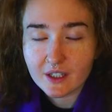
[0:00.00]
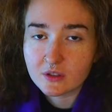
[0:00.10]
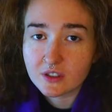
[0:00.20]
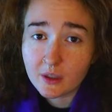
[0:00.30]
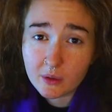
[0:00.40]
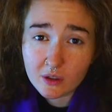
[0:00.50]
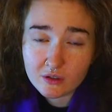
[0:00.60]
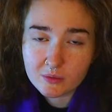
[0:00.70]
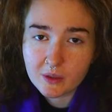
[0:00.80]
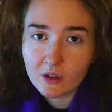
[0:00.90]
But today we're
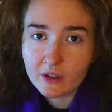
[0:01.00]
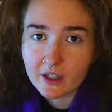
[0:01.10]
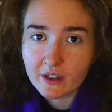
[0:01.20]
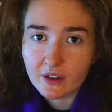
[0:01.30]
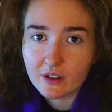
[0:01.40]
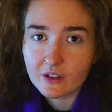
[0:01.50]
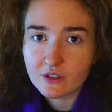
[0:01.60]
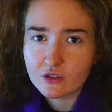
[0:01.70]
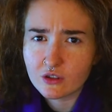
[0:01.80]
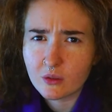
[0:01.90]
going to be looking at
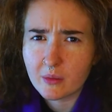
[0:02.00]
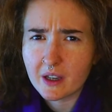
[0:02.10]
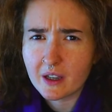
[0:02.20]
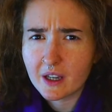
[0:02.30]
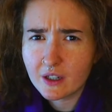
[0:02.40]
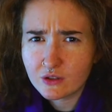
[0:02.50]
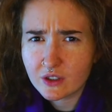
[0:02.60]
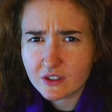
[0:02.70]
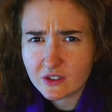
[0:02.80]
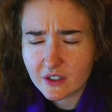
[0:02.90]
some
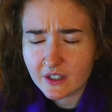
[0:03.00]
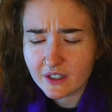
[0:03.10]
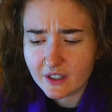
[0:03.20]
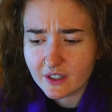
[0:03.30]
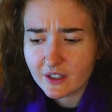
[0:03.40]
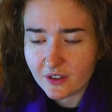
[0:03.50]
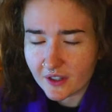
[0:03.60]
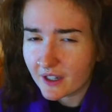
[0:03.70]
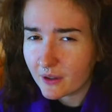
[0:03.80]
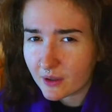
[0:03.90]
interesting
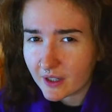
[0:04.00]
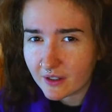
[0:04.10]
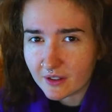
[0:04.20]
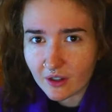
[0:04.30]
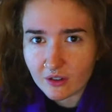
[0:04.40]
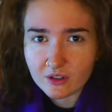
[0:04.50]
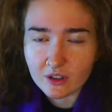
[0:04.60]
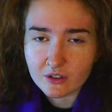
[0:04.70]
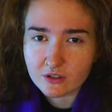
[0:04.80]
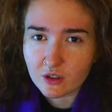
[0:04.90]
theory
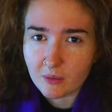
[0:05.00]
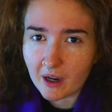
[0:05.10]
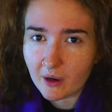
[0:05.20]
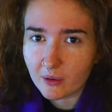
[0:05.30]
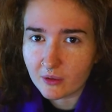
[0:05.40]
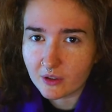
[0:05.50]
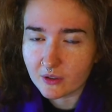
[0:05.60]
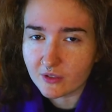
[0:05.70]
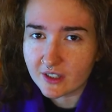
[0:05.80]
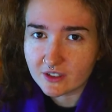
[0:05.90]
that has come out
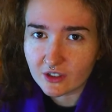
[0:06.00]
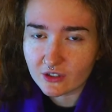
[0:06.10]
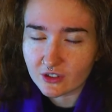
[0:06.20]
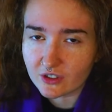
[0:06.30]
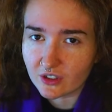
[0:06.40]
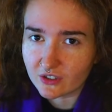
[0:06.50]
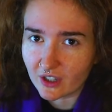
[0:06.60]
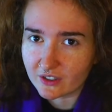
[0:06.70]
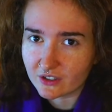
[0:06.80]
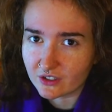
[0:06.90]
that researchers are
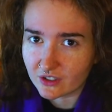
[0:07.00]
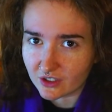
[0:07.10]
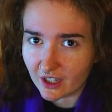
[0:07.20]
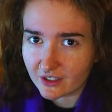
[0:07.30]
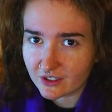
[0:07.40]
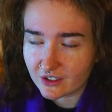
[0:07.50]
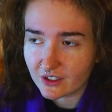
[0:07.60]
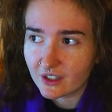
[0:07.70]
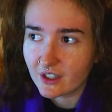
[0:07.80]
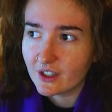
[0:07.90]
starting to
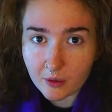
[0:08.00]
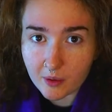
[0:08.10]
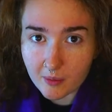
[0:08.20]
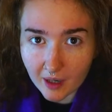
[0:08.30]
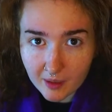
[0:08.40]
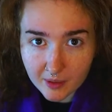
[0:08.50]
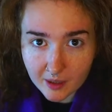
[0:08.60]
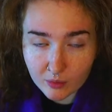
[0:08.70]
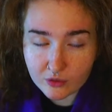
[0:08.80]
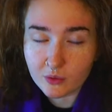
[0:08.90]
suggest that we might
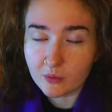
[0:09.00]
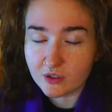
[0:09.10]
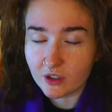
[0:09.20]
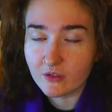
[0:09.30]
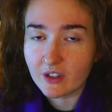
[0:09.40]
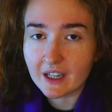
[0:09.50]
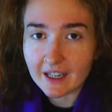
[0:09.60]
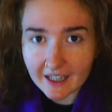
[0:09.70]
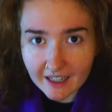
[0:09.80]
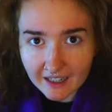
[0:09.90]
be able to observe
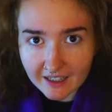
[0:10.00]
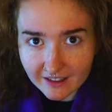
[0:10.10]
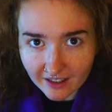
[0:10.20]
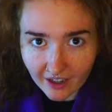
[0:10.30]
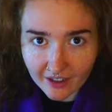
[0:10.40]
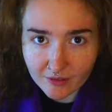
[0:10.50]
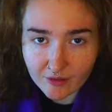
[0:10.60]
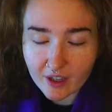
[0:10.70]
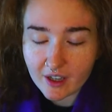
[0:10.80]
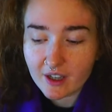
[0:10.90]
alien
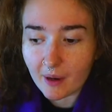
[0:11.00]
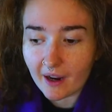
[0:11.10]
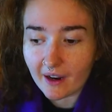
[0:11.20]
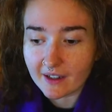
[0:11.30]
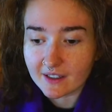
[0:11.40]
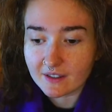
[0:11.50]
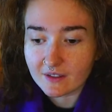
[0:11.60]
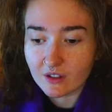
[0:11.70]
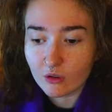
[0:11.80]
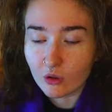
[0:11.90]
life by
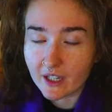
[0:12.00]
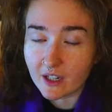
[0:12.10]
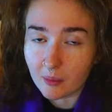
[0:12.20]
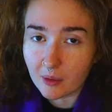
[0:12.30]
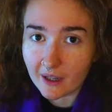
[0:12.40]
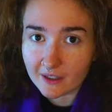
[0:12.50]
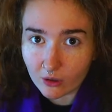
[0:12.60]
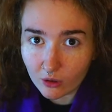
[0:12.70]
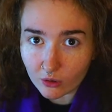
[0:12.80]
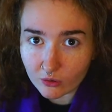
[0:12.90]
looking at black
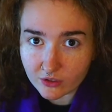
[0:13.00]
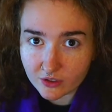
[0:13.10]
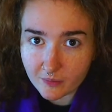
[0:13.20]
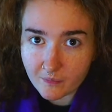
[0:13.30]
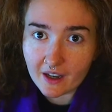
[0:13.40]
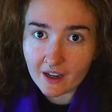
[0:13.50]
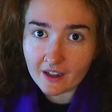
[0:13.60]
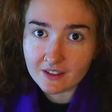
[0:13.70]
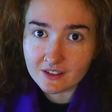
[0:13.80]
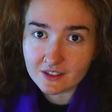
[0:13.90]
holes
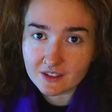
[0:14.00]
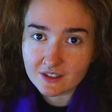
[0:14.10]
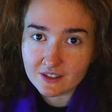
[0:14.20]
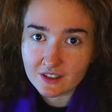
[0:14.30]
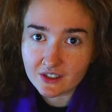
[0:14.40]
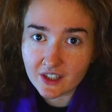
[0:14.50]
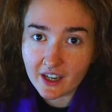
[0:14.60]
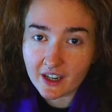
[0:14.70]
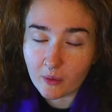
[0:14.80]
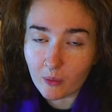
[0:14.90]
and
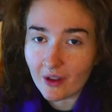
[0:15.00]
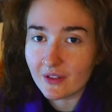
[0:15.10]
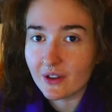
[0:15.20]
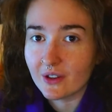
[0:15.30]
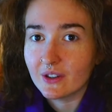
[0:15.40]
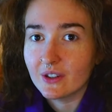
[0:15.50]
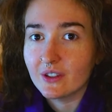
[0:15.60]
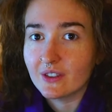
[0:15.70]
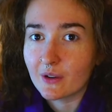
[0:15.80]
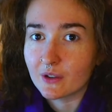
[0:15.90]
seeing whether
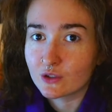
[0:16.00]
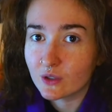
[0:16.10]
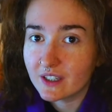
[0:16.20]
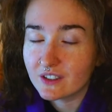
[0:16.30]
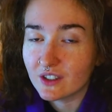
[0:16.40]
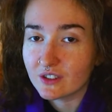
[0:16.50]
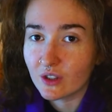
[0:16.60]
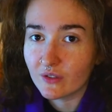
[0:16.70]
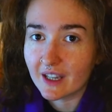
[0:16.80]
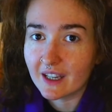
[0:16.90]
there are traces
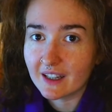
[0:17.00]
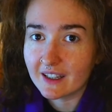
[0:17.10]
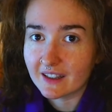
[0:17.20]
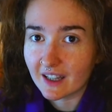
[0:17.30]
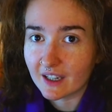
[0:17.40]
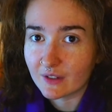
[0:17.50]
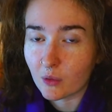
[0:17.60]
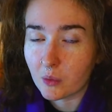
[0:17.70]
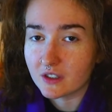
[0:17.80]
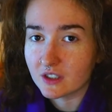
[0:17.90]
of alien life
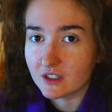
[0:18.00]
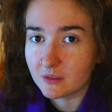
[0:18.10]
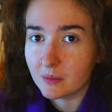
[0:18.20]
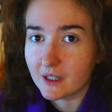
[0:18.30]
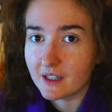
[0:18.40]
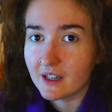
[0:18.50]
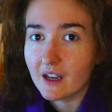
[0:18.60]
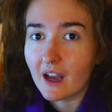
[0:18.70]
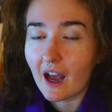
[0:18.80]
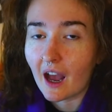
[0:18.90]
which has been
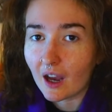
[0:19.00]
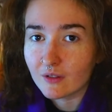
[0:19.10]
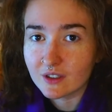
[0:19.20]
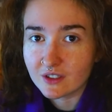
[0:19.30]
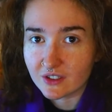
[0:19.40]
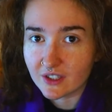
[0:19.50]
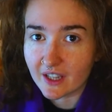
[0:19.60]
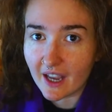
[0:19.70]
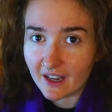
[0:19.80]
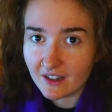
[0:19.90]

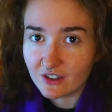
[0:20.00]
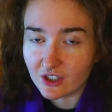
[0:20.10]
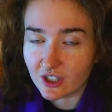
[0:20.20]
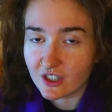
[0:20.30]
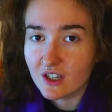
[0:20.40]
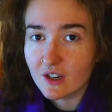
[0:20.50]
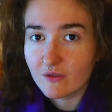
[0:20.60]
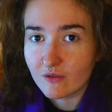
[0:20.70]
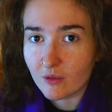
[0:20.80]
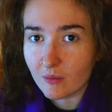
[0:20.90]
harvesting energy
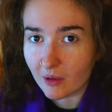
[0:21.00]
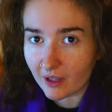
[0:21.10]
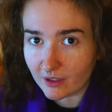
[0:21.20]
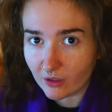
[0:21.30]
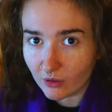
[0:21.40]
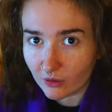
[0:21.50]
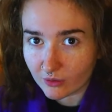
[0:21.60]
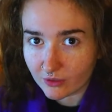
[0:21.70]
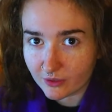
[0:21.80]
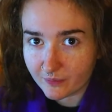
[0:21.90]
from black
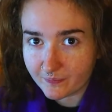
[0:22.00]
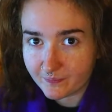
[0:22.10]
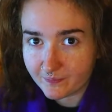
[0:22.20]
holes.